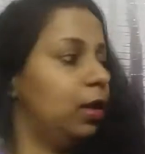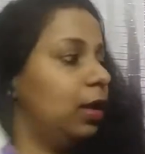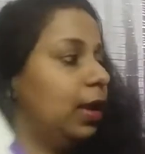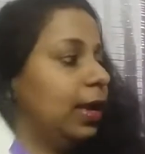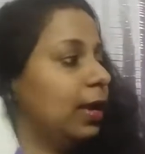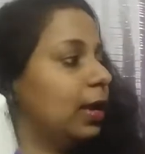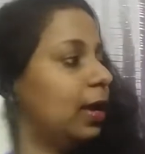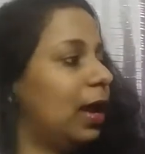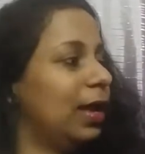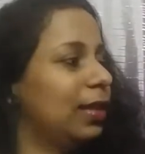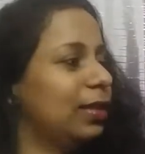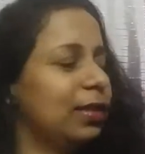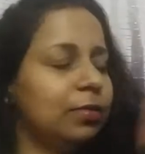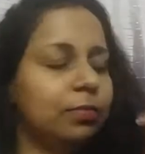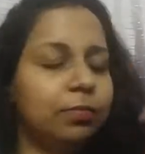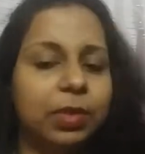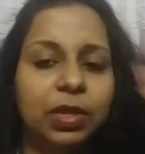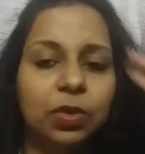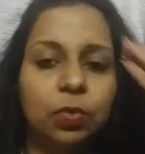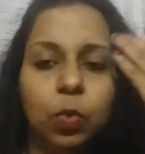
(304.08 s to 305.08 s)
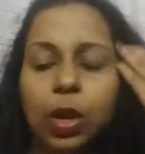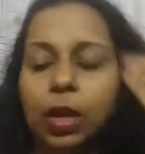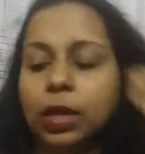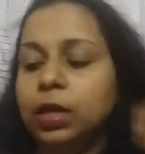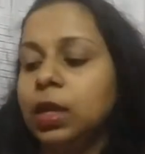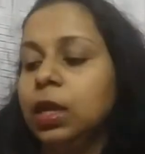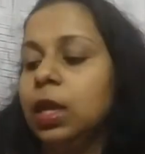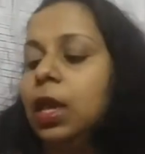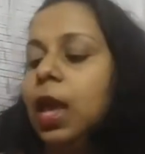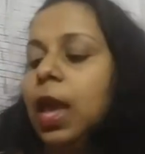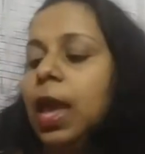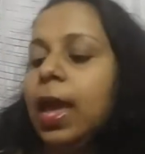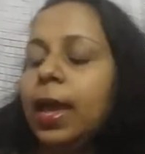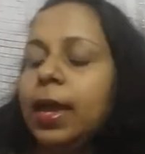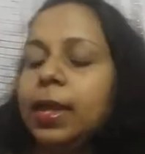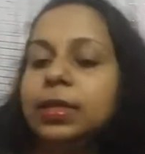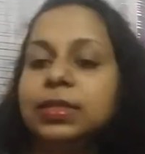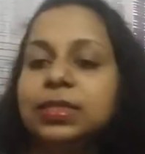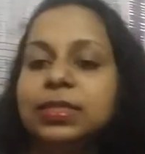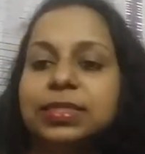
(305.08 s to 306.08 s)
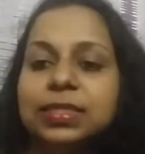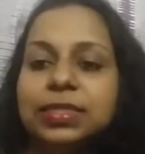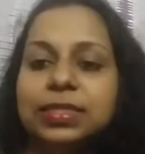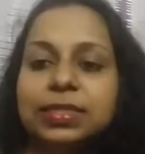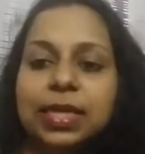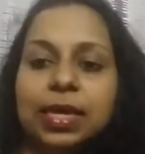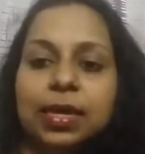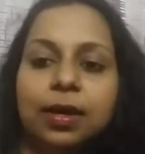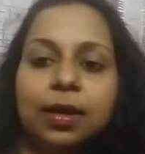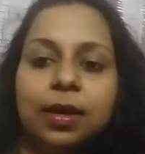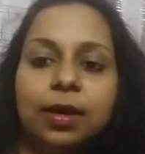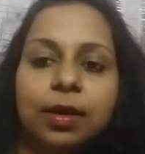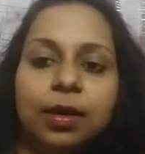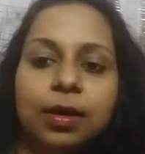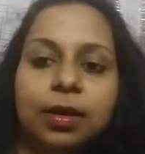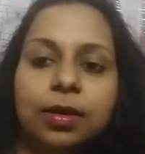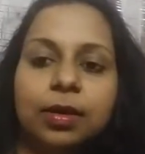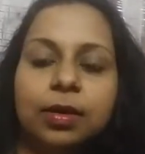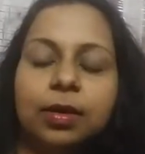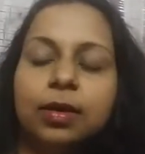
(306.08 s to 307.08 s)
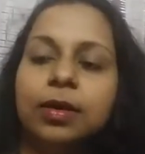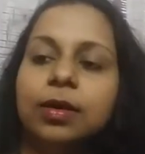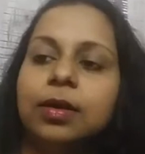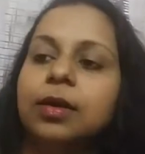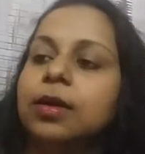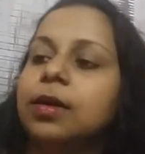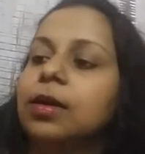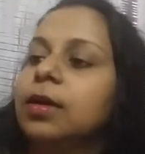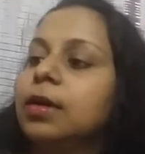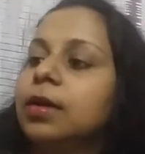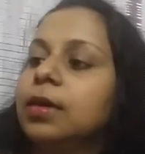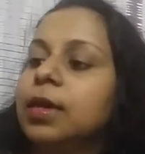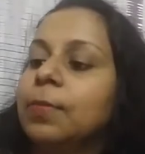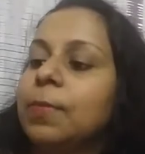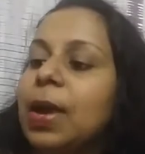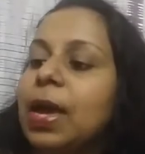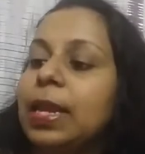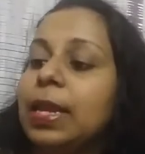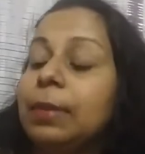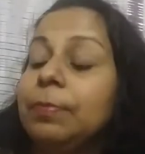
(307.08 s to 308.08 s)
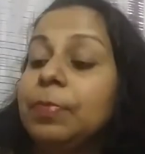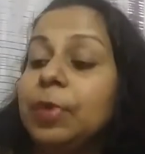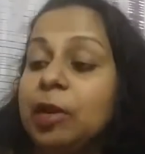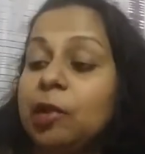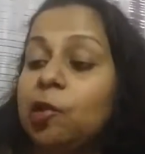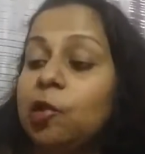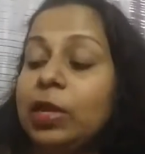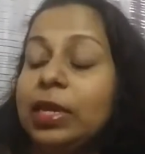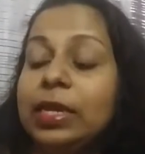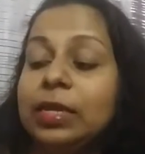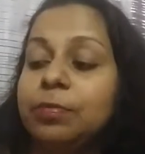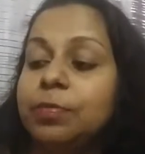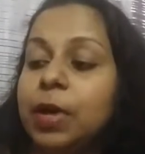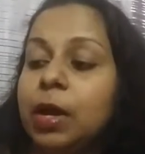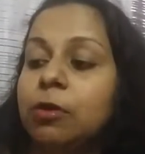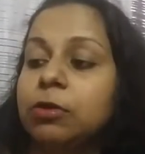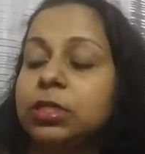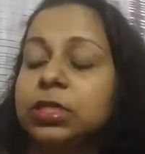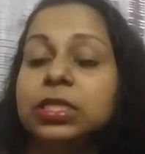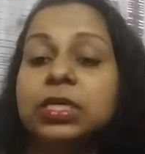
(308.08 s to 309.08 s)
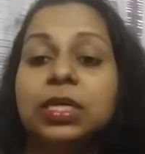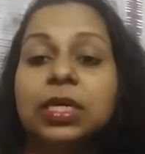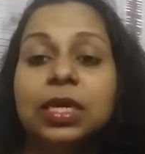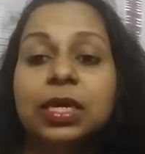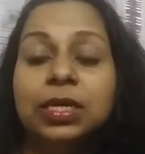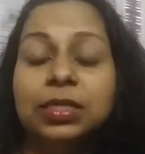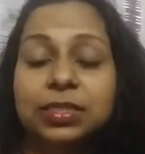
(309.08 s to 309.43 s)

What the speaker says: like I think big one, and this is a Himalayan prickly heat powder.